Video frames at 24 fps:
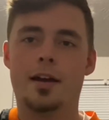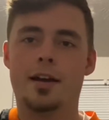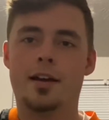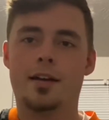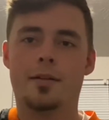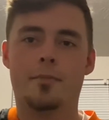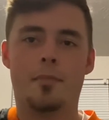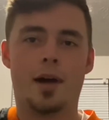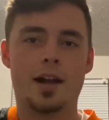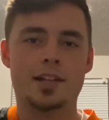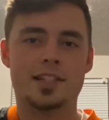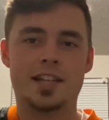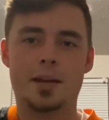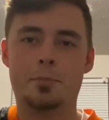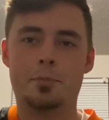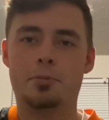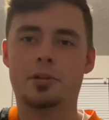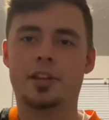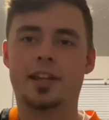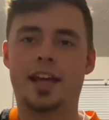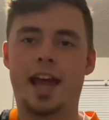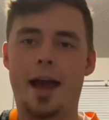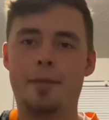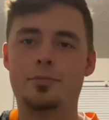My tip of
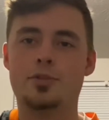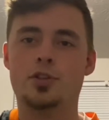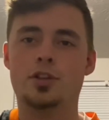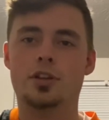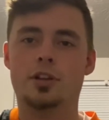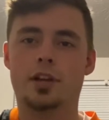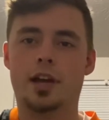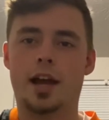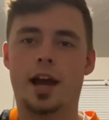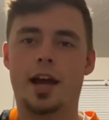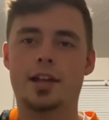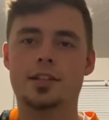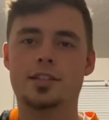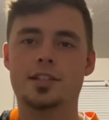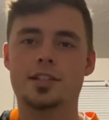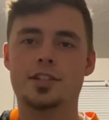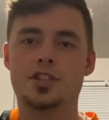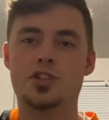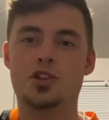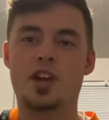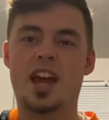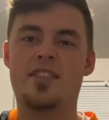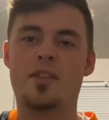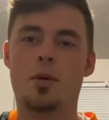the cap to you guys.
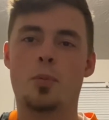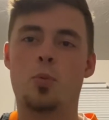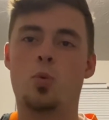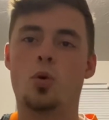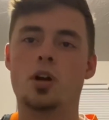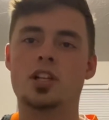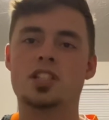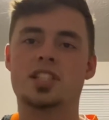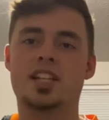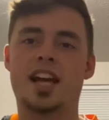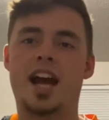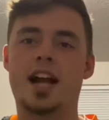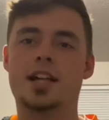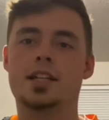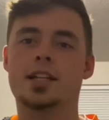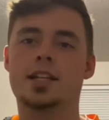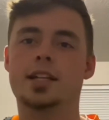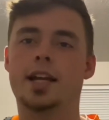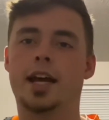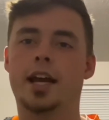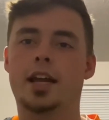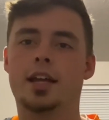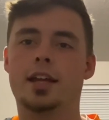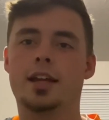You gave up 1 sack
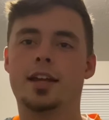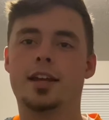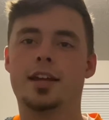today.